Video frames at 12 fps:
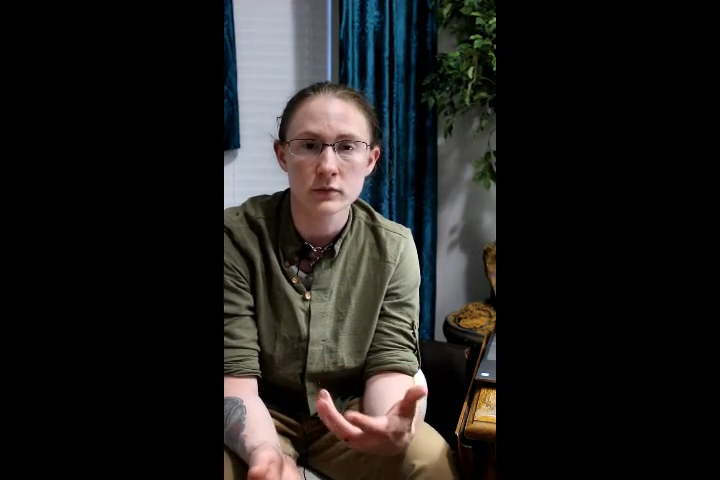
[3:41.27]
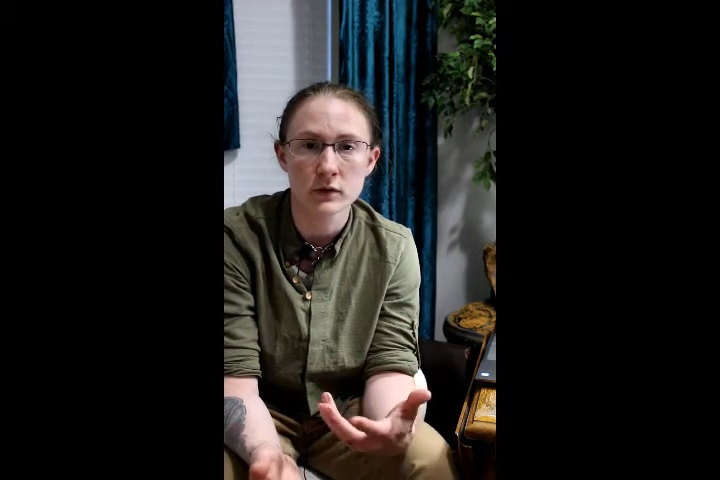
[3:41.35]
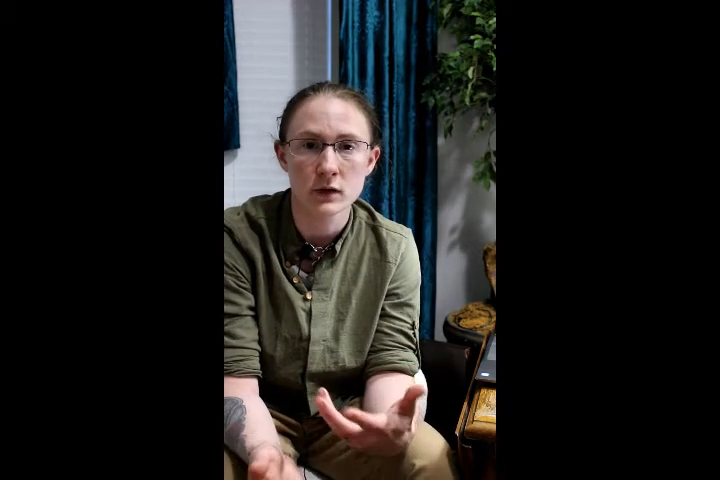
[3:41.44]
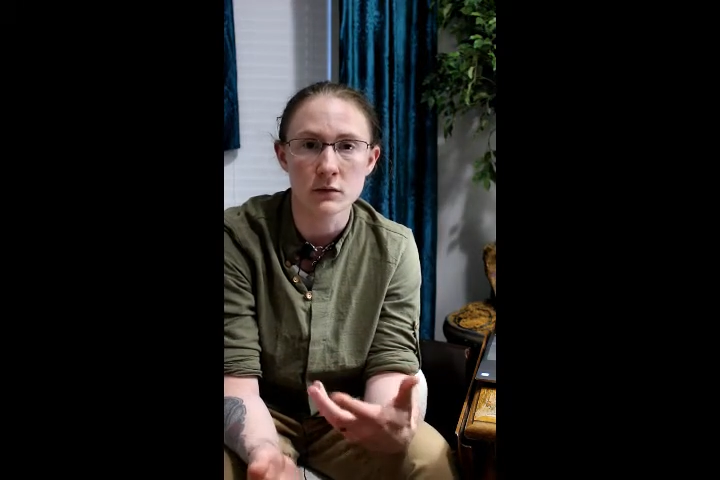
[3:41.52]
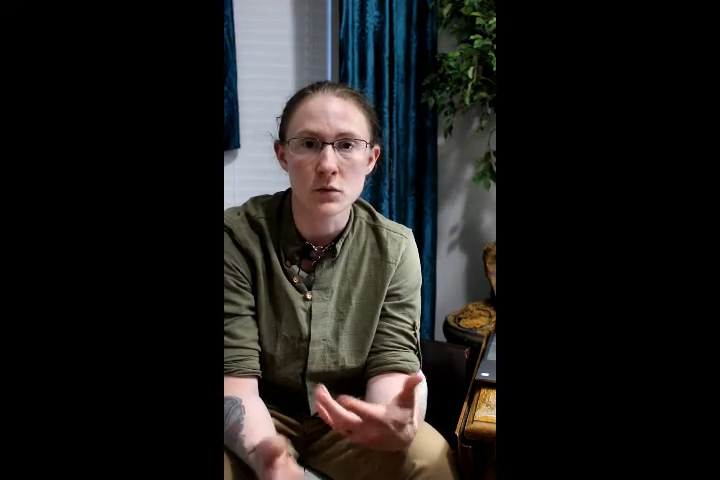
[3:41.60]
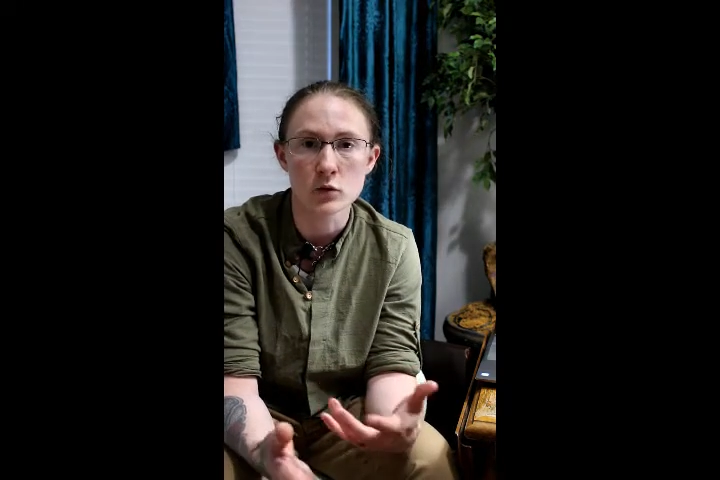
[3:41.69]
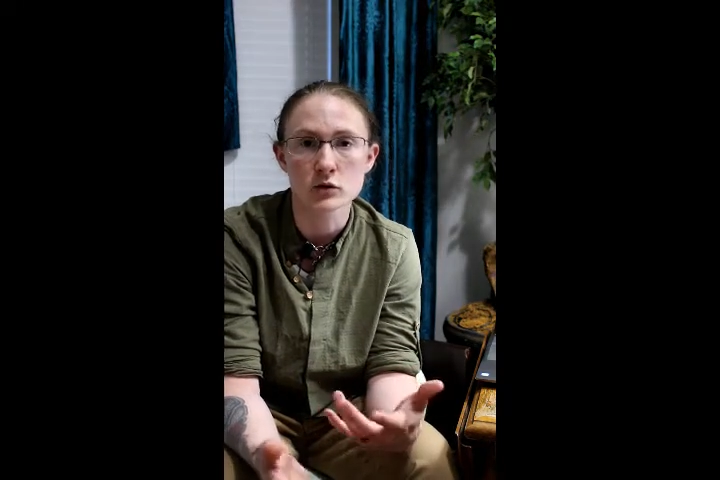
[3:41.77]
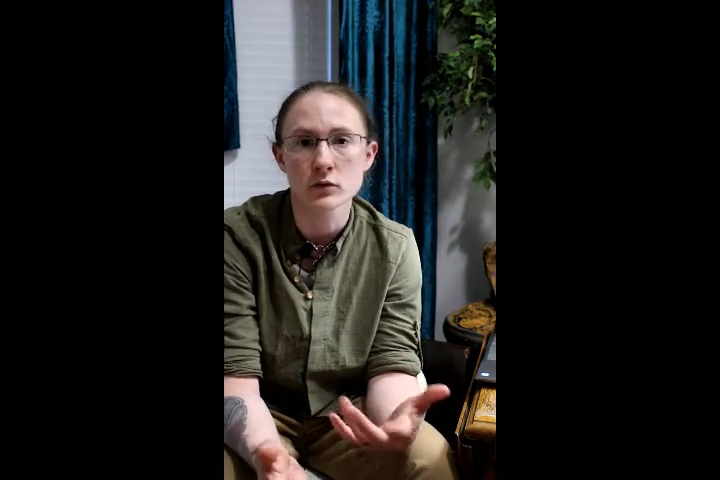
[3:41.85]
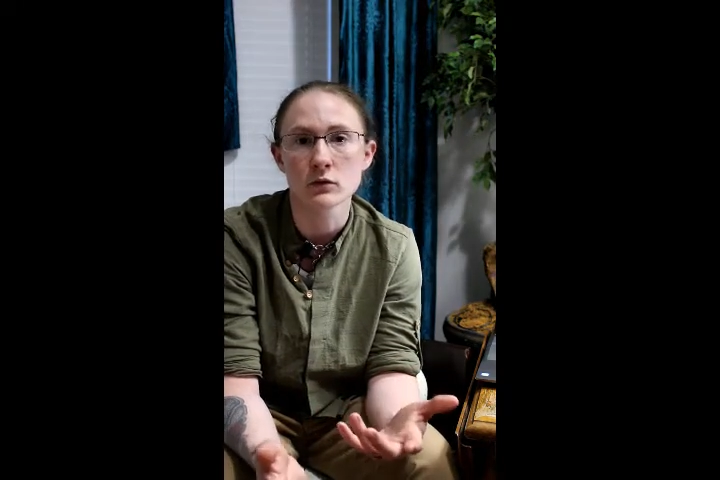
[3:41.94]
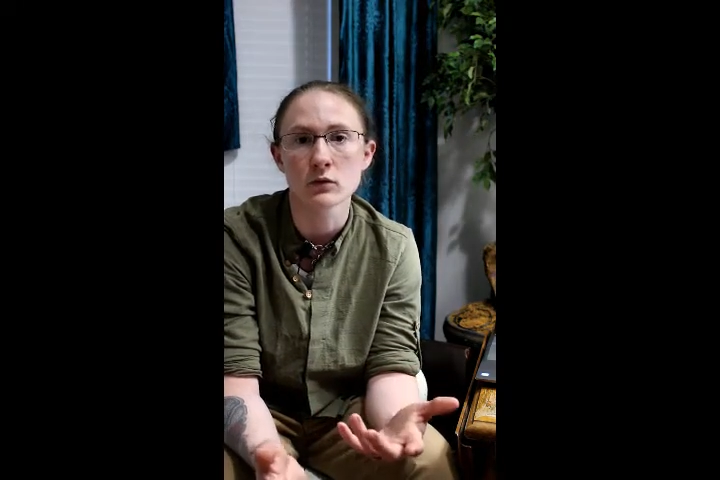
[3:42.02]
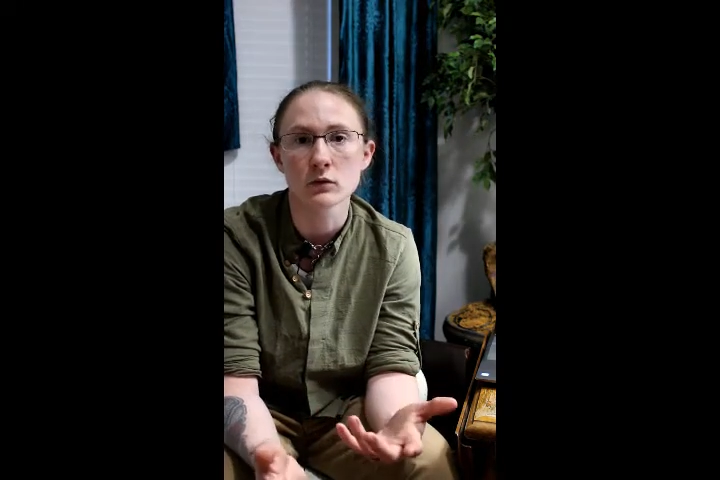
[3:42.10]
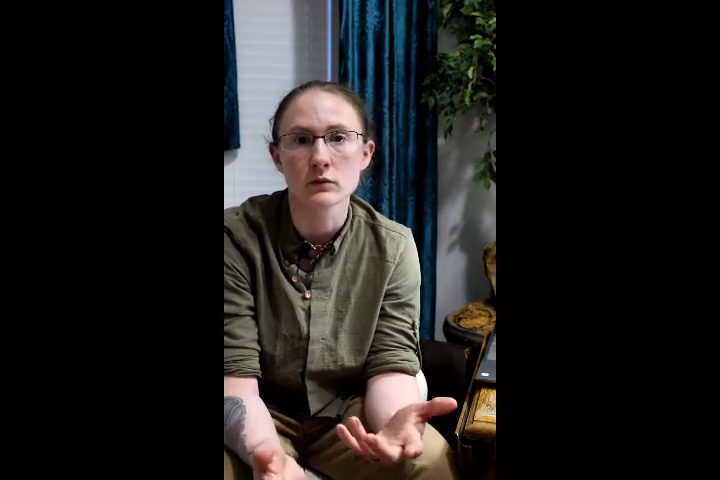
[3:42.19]

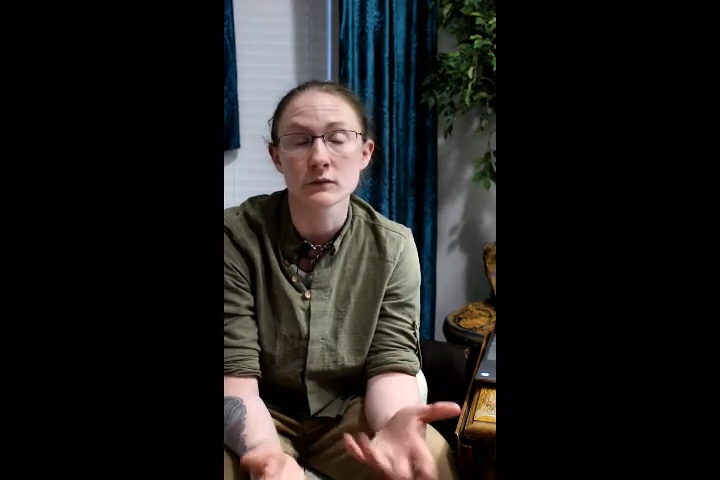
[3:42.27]
emotional